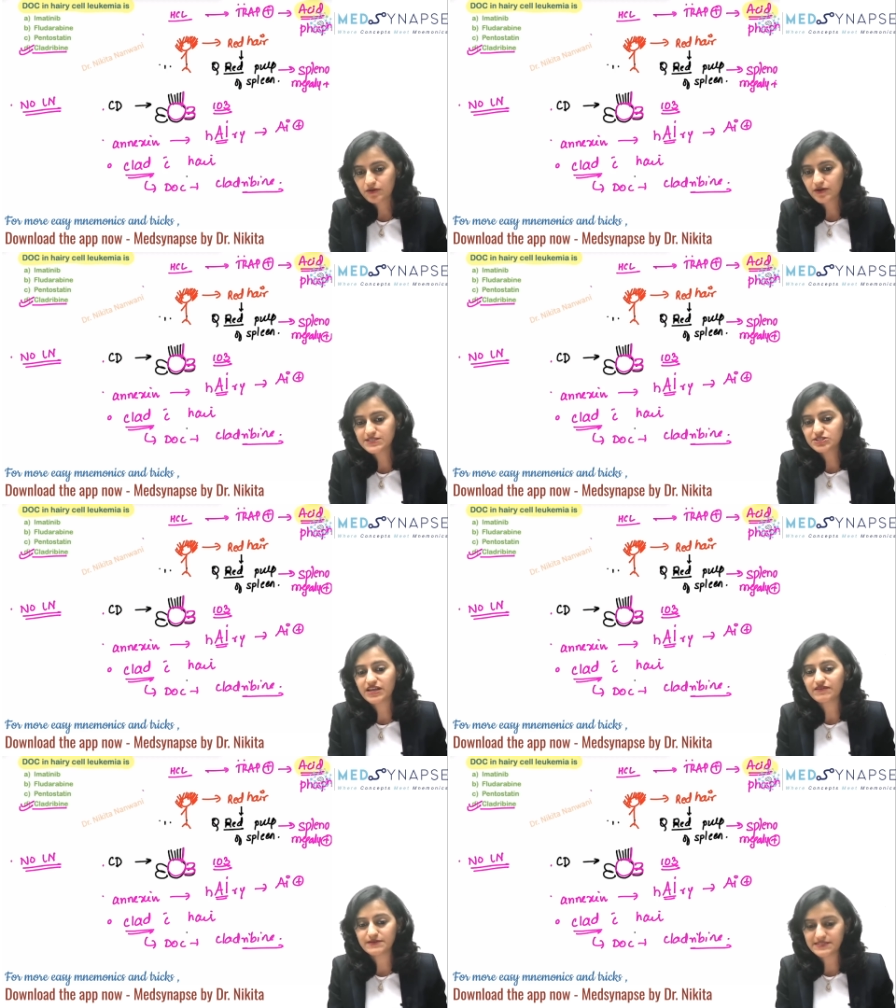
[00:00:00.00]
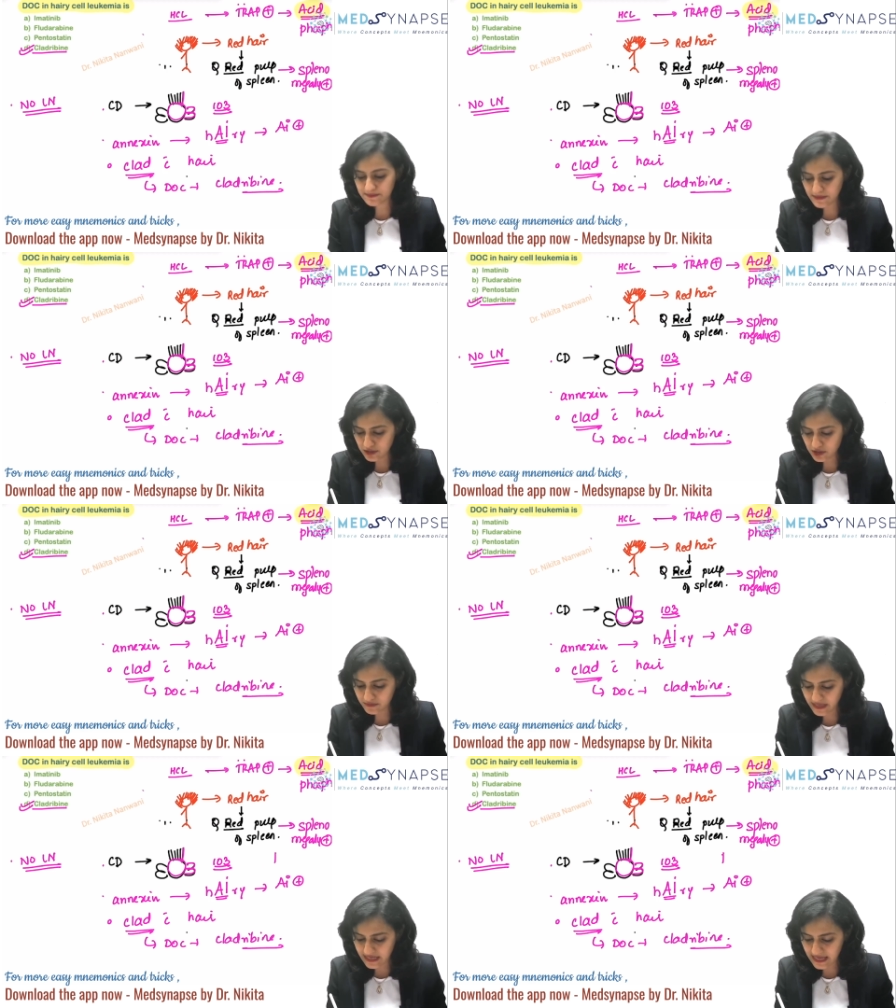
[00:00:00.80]
Okay, so there will be
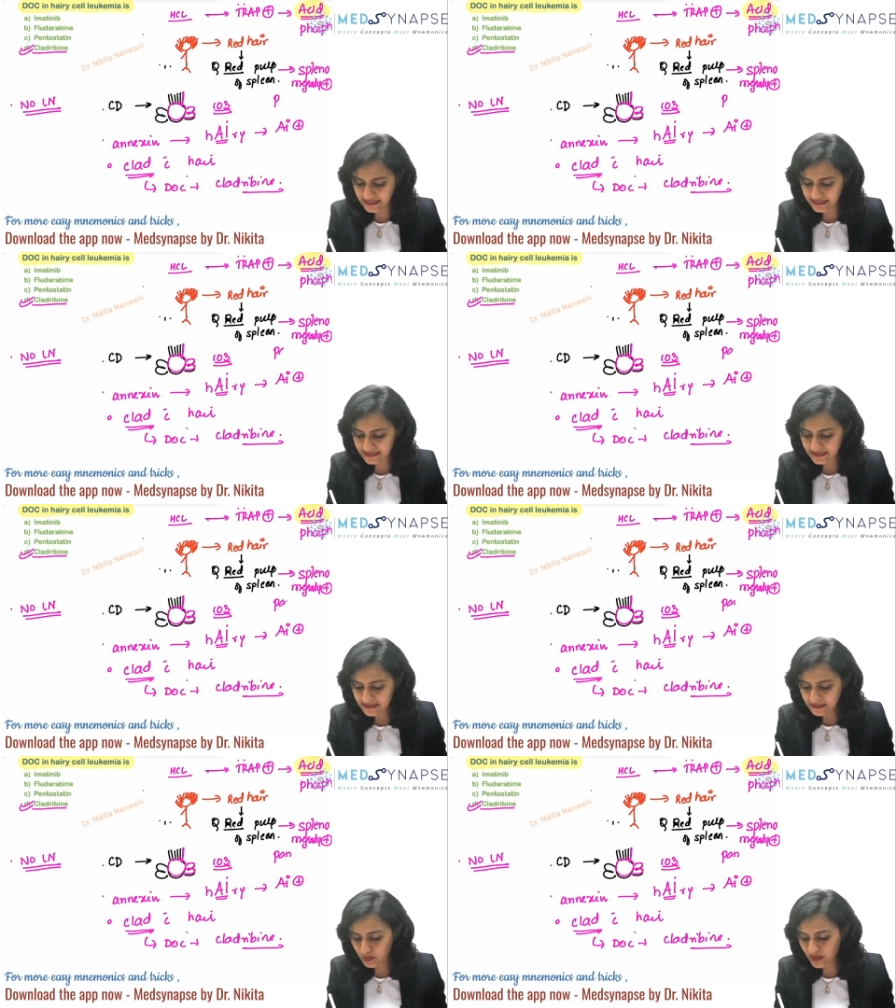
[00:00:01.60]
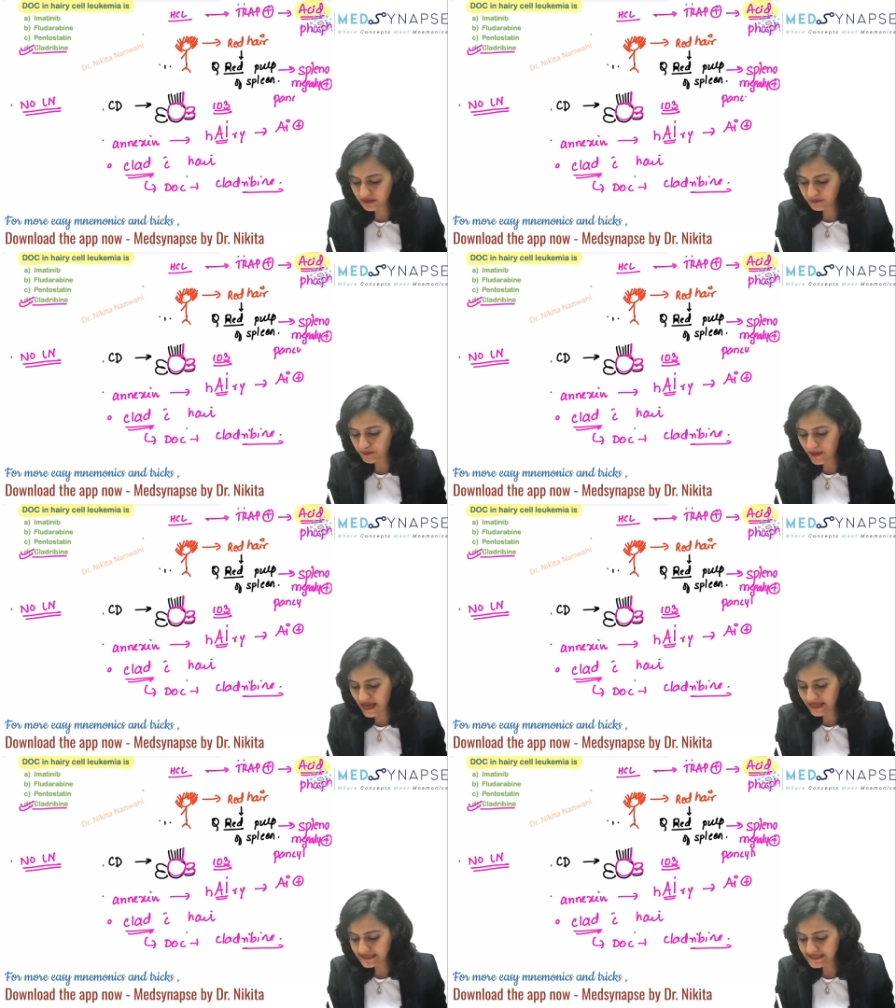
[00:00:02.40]
splenomegaly with
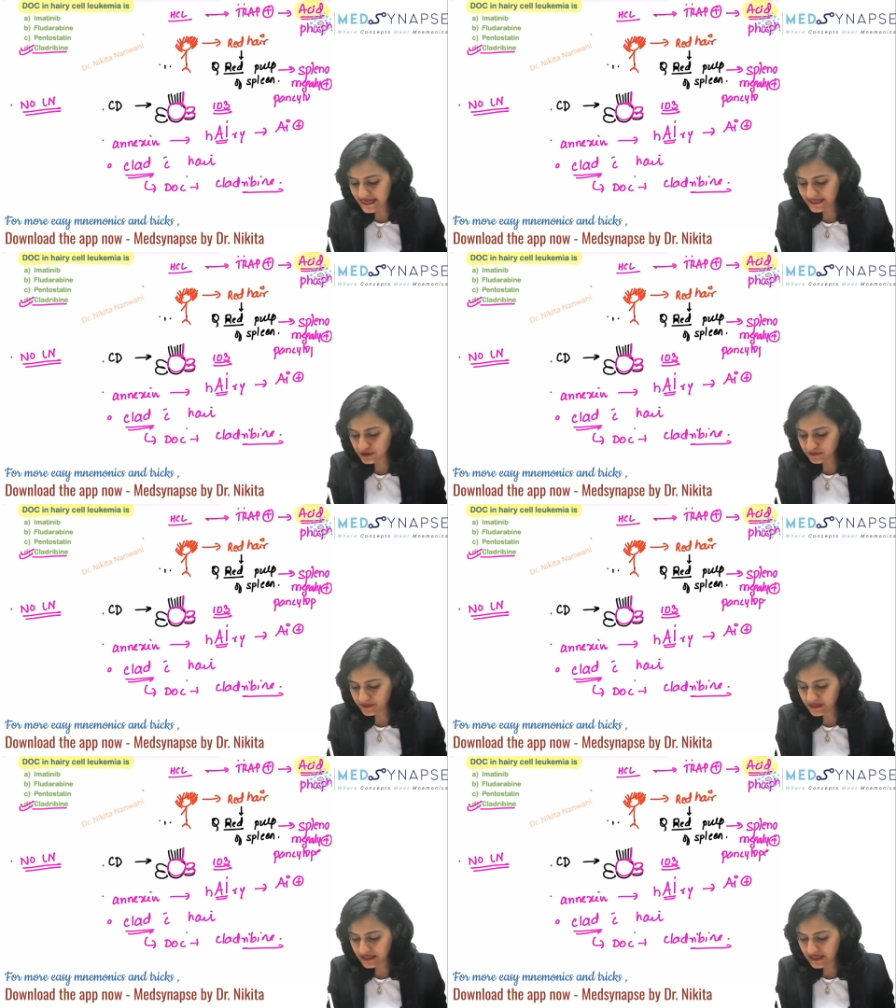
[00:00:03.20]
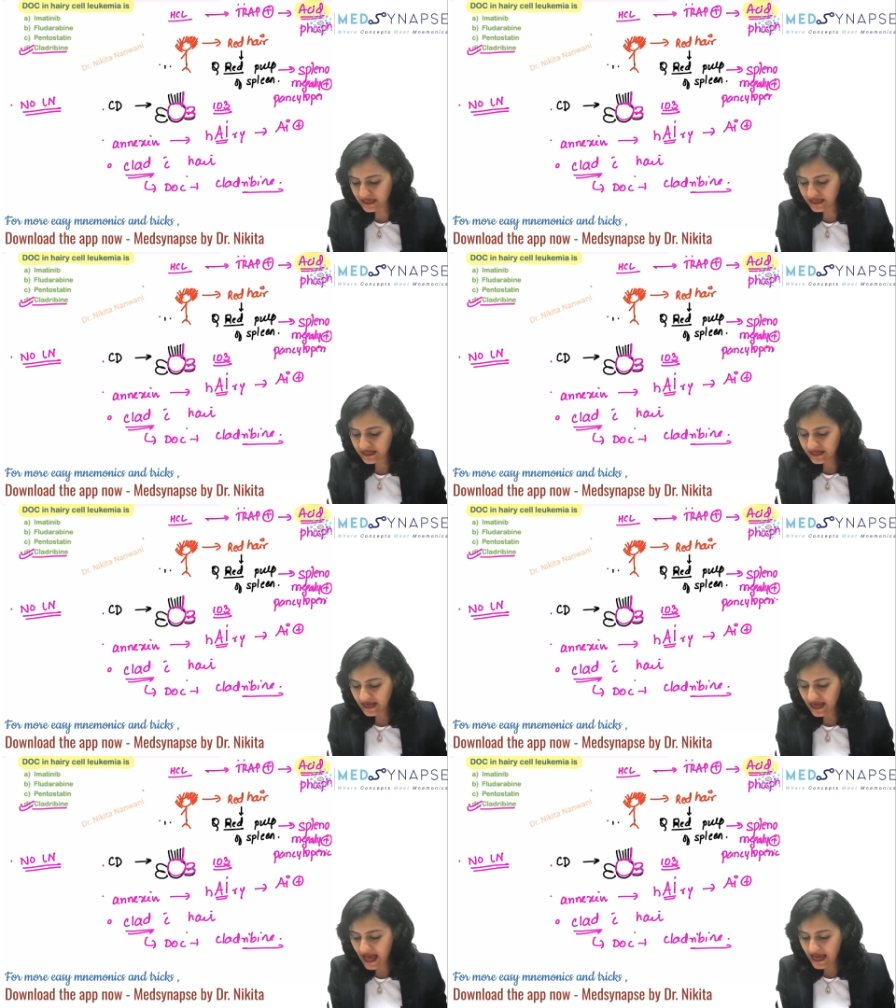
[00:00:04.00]
pancytopenia
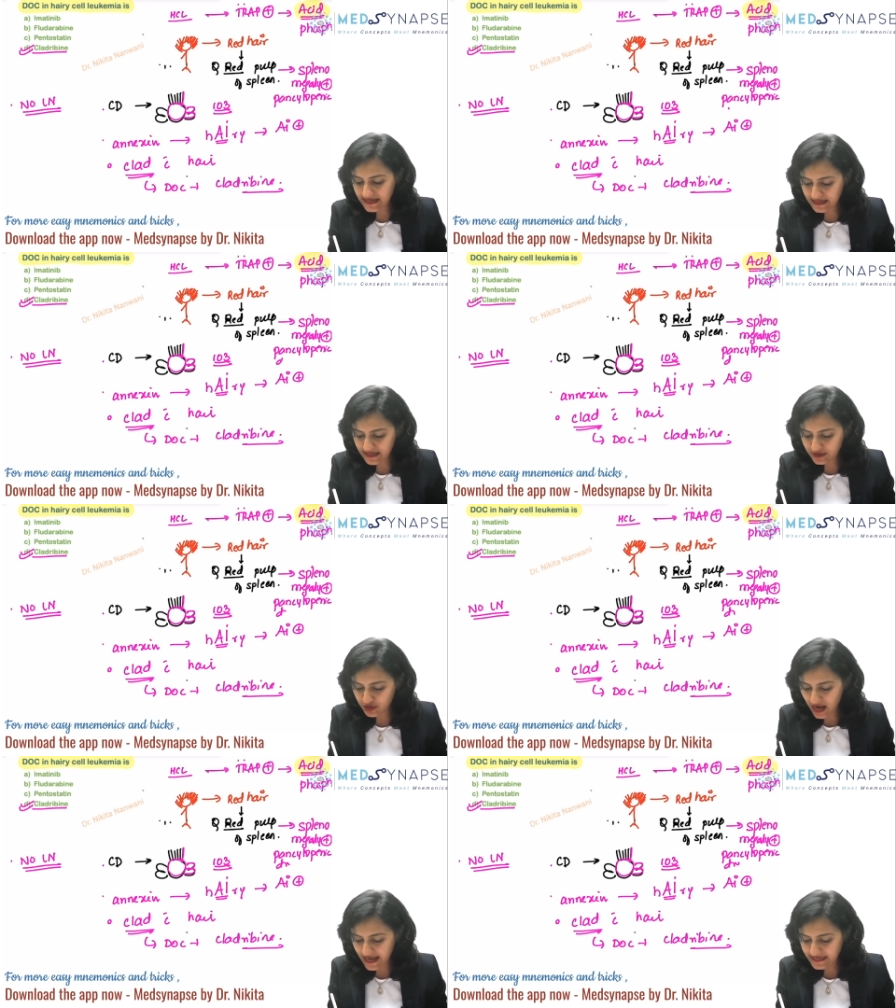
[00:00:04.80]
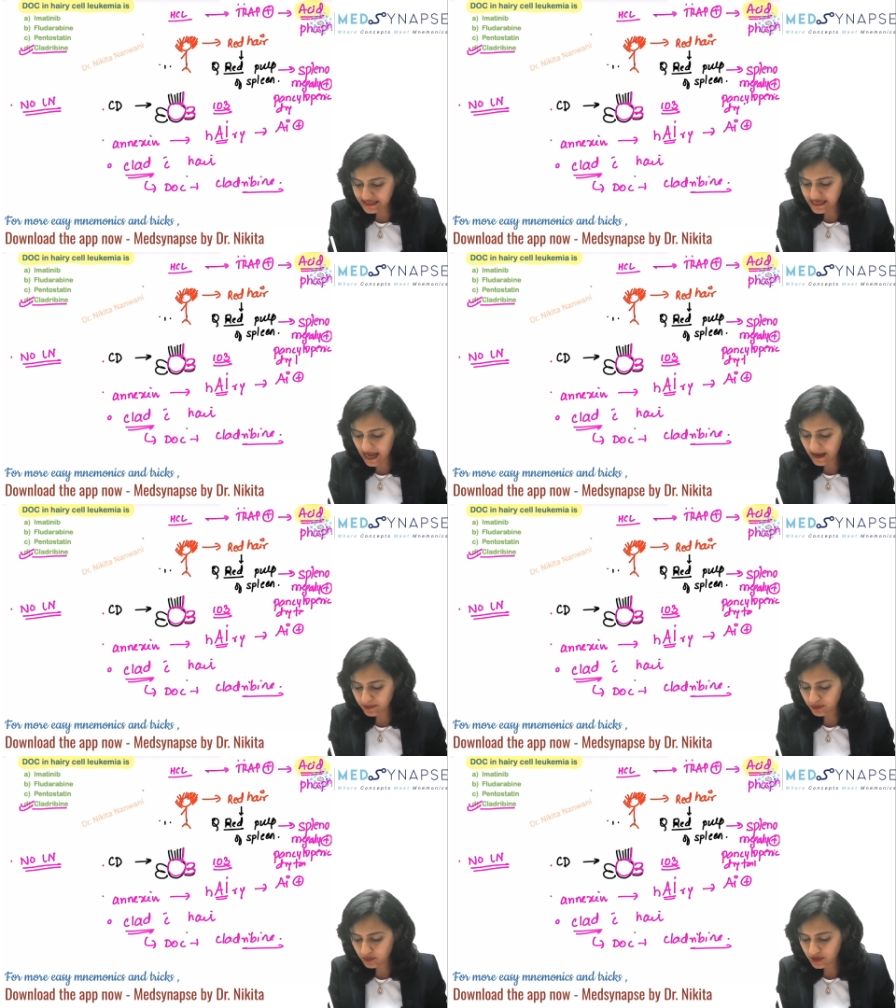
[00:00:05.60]
and a dry tap,
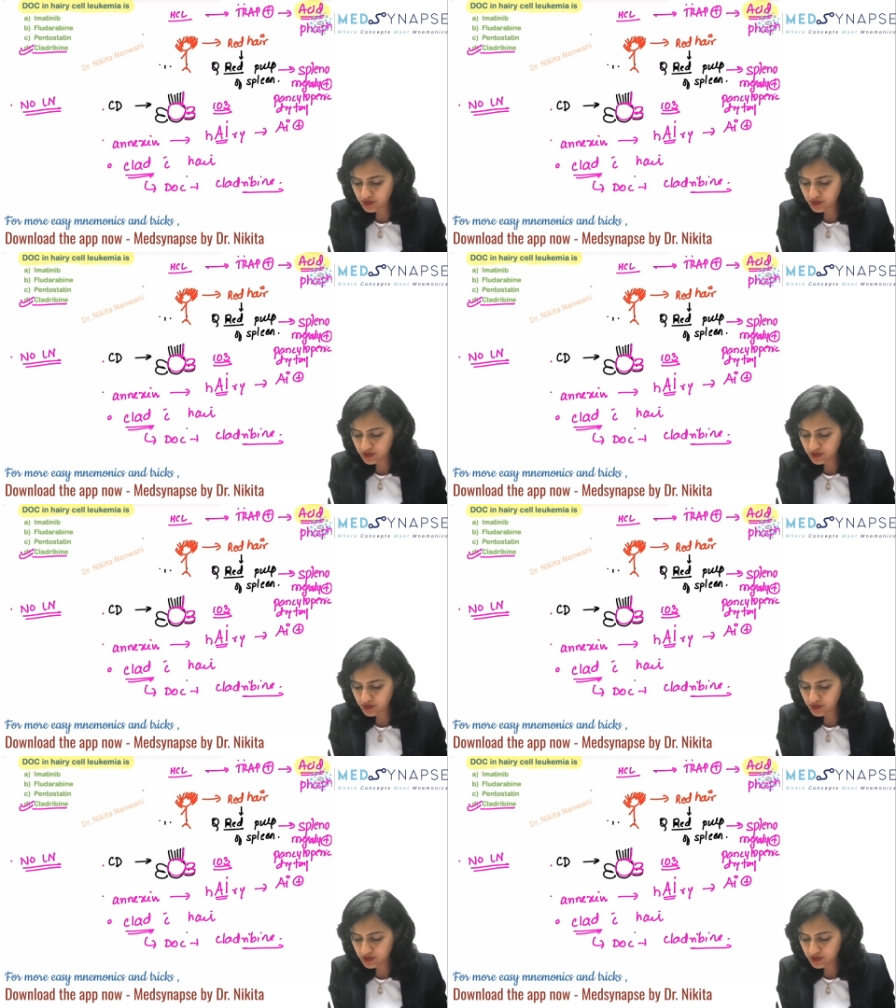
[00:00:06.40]
which